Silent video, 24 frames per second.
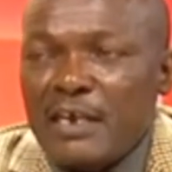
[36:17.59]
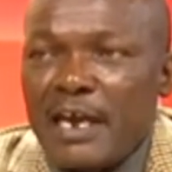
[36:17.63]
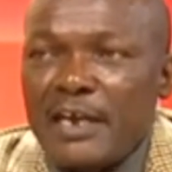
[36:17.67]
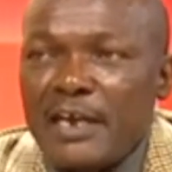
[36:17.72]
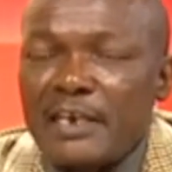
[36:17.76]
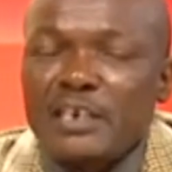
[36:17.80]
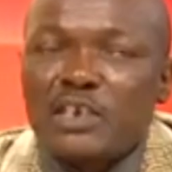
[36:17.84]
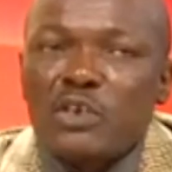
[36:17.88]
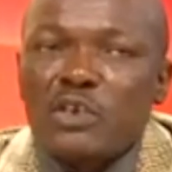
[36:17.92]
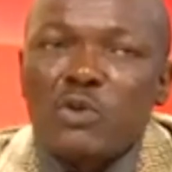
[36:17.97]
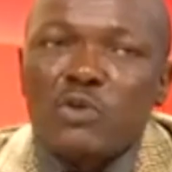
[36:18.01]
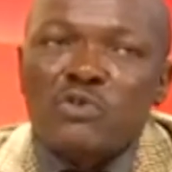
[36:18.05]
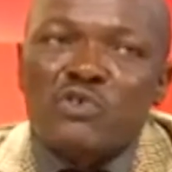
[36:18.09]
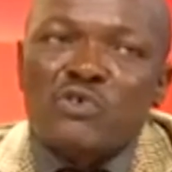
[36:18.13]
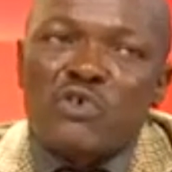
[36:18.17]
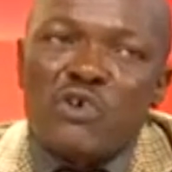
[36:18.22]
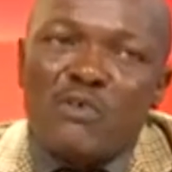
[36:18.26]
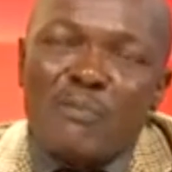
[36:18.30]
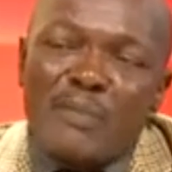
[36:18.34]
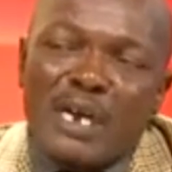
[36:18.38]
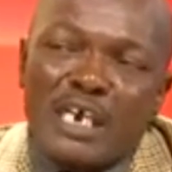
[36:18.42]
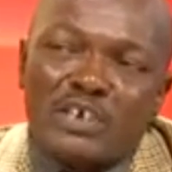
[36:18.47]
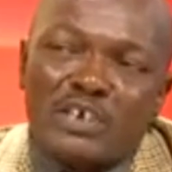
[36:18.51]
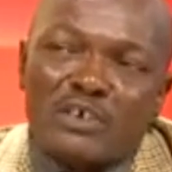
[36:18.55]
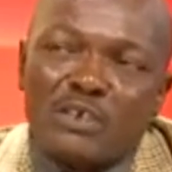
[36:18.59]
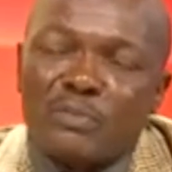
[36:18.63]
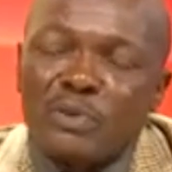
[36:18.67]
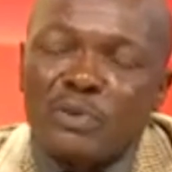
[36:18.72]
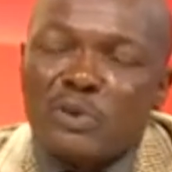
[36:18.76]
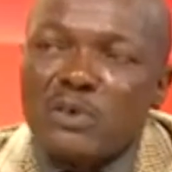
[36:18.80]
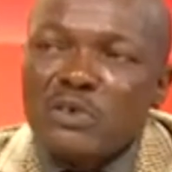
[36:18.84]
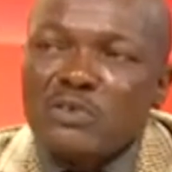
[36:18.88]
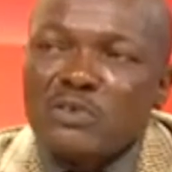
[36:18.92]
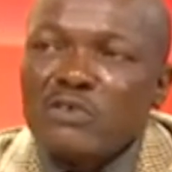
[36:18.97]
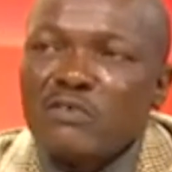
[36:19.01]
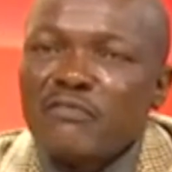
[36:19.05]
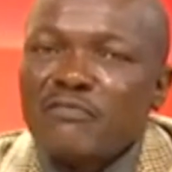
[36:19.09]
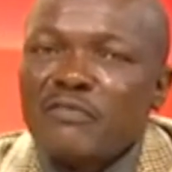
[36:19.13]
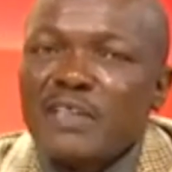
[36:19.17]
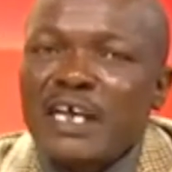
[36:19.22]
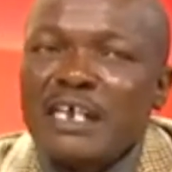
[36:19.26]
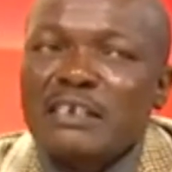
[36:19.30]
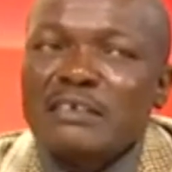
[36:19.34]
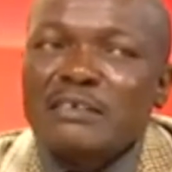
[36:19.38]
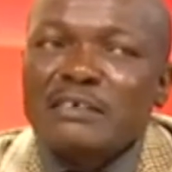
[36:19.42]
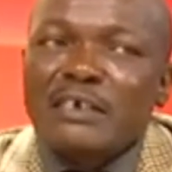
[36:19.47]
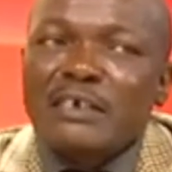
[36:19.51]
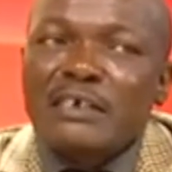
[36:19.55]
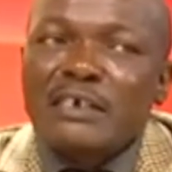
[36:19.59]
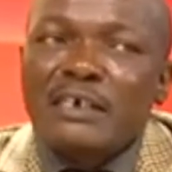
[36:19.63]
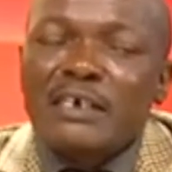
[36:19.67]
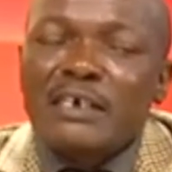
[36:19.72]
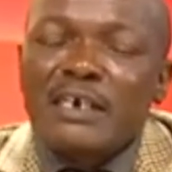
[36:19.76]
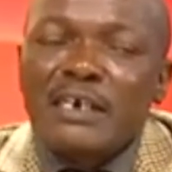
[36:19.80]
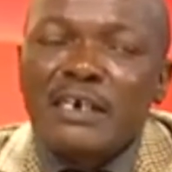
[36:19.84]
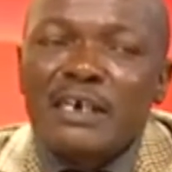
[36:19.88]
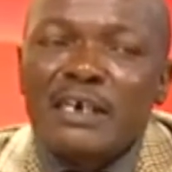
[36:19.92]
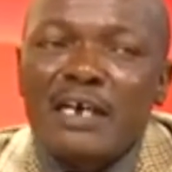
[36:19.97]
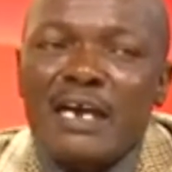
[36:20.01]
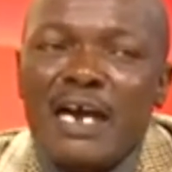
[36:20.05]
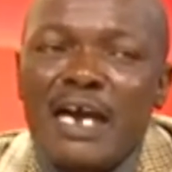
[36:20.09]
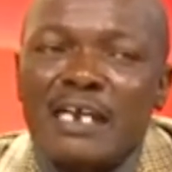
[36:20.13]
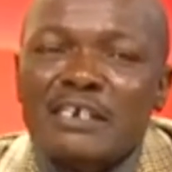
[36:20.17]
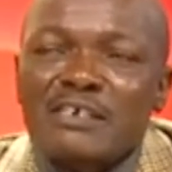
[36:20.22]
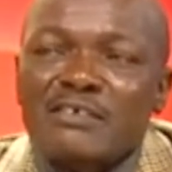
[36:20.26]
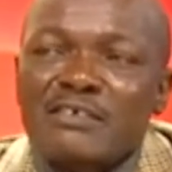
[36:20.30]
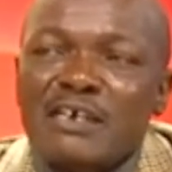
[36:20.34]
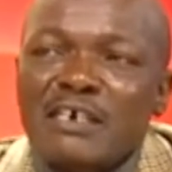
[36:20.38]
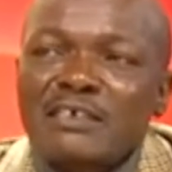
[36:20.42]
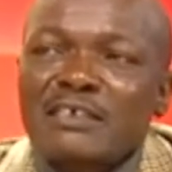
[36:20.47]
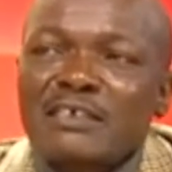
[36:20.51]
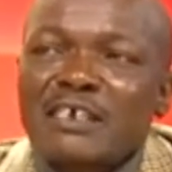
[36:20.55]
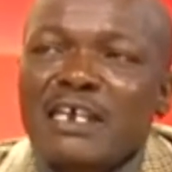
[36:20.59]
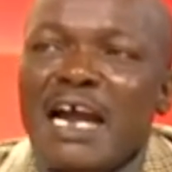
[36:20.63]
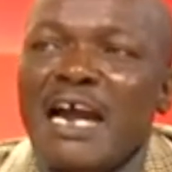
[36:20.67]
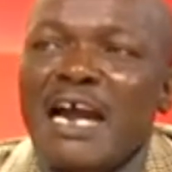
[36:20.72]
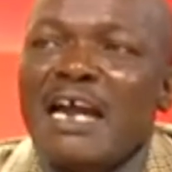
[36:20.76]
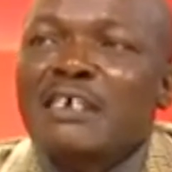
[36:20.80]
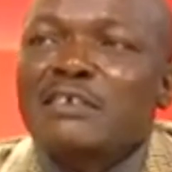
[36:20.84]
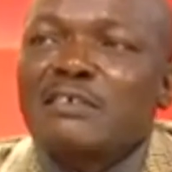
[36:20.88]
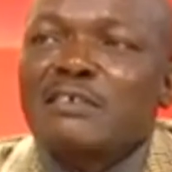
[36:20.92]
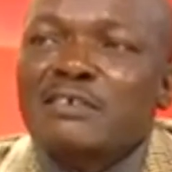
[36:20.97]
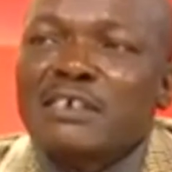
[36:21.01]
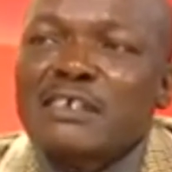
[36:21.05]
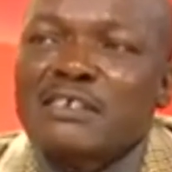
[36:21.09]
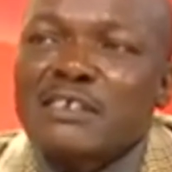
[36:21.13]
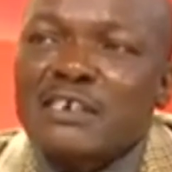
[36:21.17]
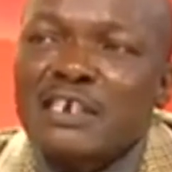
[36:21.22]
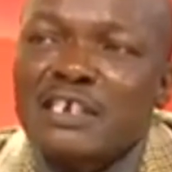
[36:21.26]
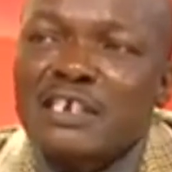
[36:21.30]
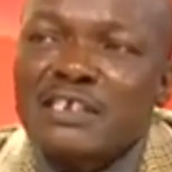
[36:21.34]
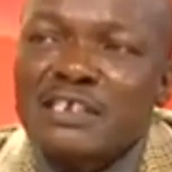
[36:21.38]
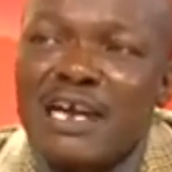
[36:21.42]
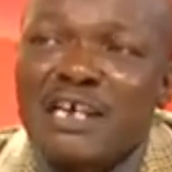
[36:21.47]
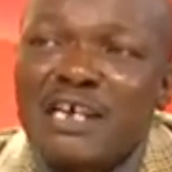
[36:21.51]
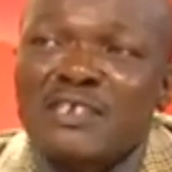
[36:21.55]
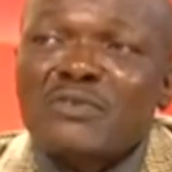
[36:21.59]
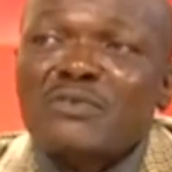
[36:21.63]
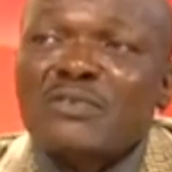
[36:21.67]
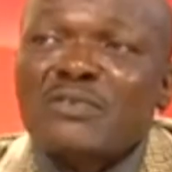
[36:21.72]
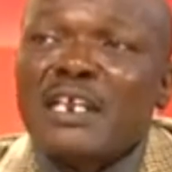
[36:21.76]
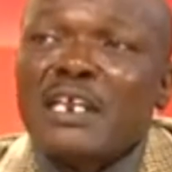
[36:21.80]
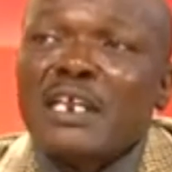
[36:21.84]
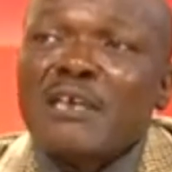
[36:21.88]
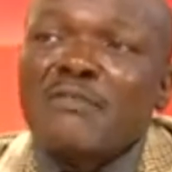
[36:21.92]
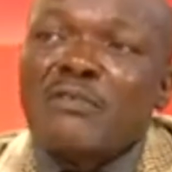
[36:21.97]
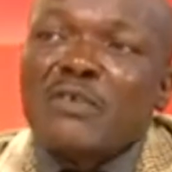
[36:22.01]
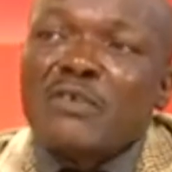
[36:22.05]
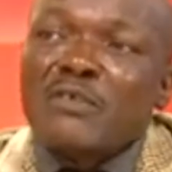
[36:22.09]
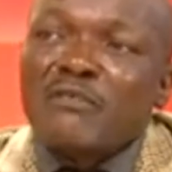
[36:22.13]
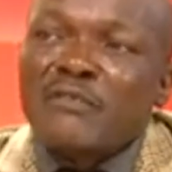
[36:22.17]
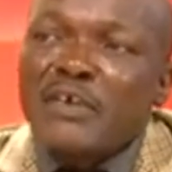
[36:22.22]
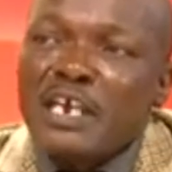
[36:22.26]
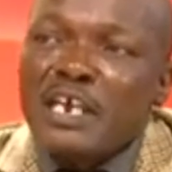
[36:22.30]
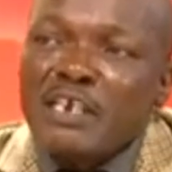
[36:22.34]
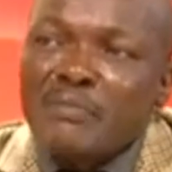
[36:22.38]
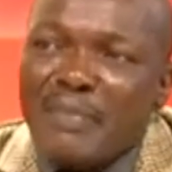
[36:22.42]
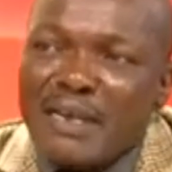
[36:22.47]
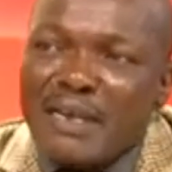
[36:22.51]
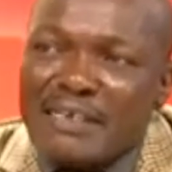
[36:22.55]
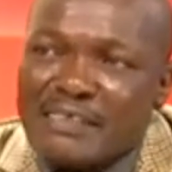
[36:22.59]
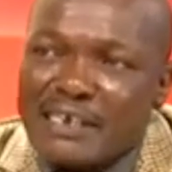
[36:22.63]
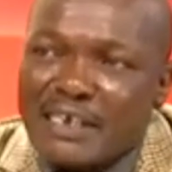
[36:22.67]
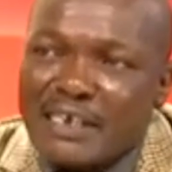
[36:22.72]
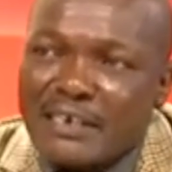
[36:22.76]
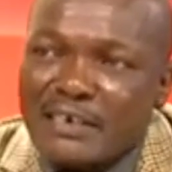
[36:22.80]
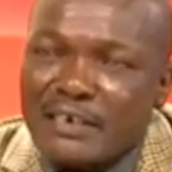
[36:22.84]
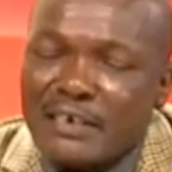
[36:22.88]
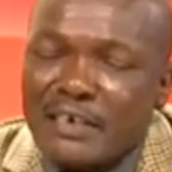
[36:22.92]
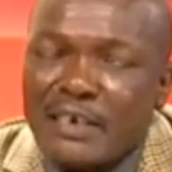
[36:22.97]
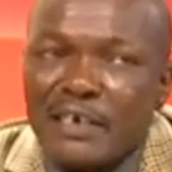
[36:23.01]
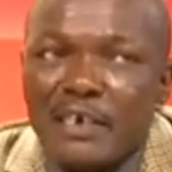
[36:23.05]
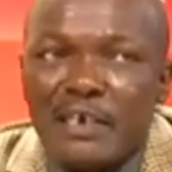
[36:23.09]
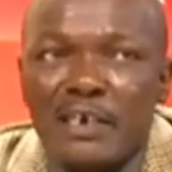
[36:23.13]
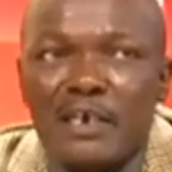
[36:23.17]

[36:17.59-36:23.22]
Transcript: I, it looks commercial because of that uh, attracting high interest rates at the level of eight percent. Mm.